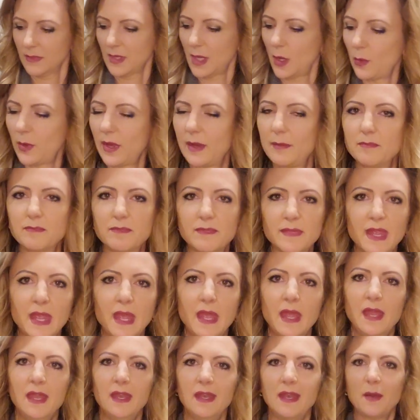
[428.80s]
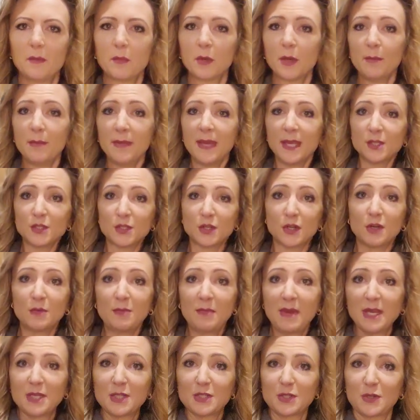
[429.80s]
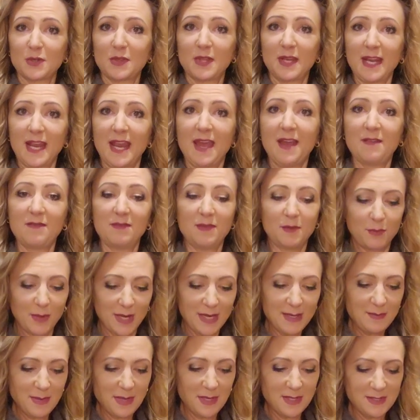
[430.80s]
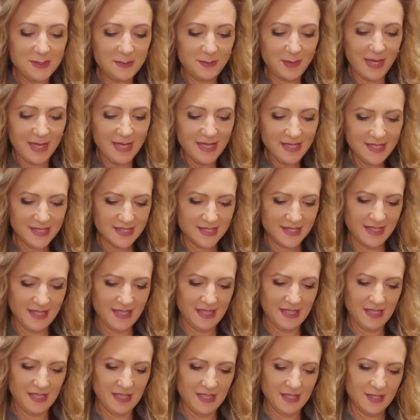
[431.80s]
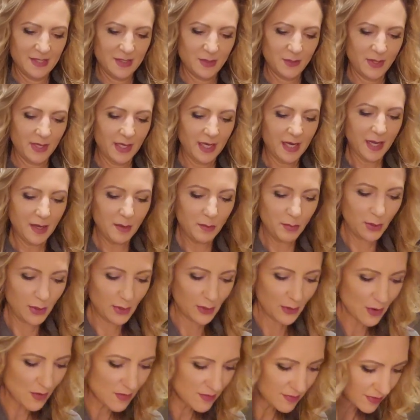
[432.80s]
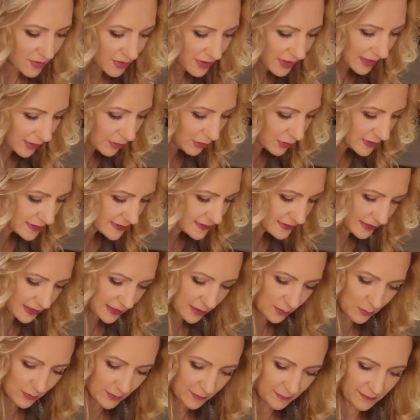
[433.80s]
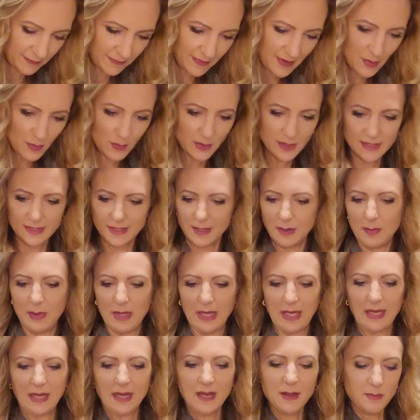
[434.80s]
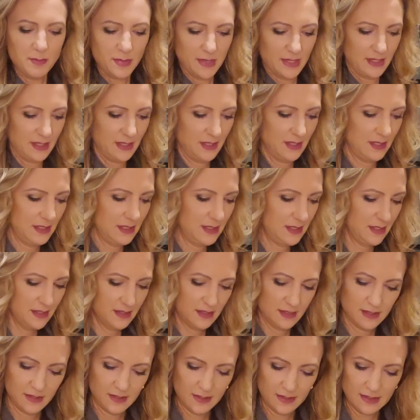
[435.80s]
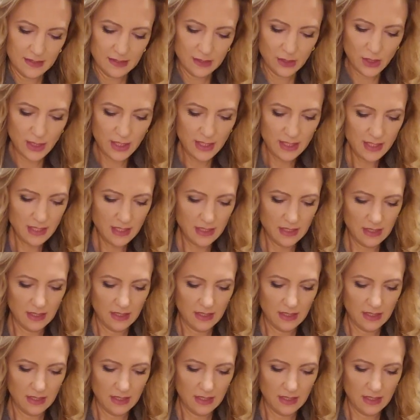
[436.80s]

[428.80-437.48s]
Okay, now I'm going to measure it and make sure that I have the right amount of space. So when I kind of put it over, it looks like it will fit once I pick it up. So that's good.